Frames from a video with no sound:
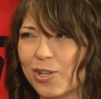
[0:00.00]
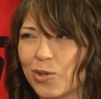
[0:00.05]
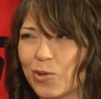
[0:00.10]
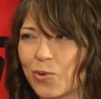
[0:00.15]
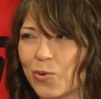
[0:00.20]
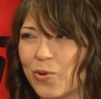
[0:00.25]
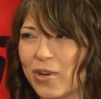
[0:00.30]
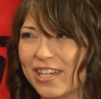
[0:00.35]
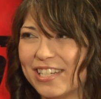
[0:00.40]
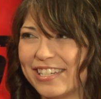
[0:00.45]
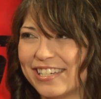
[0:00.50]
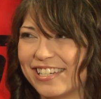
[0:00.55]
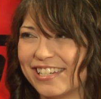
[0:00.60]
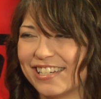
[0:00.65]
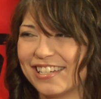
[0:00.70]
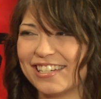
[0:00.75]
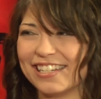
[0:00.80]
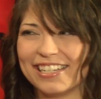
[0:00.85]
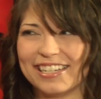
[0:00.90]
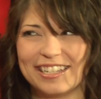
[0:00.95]
a good yeah, question. I
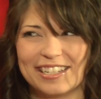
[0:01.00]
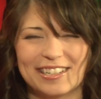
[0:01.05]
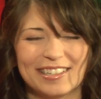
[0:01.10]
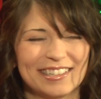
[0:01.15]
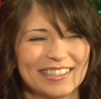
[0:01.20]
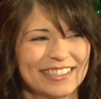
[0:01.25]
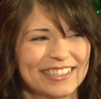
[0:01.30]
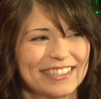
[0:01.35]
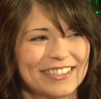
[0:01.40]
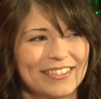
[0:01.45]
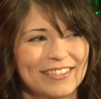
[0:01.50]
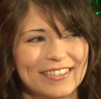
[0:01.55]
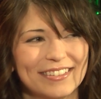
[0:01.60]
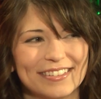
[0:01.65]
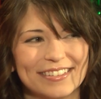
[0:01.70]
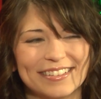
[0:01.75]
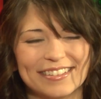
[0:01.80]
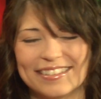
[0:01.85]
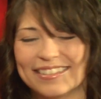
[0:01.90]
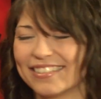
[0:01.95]
know, right?
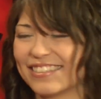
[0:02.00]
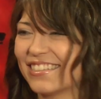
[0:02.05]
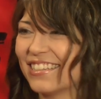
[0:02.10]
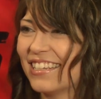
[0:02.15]
Oh. And at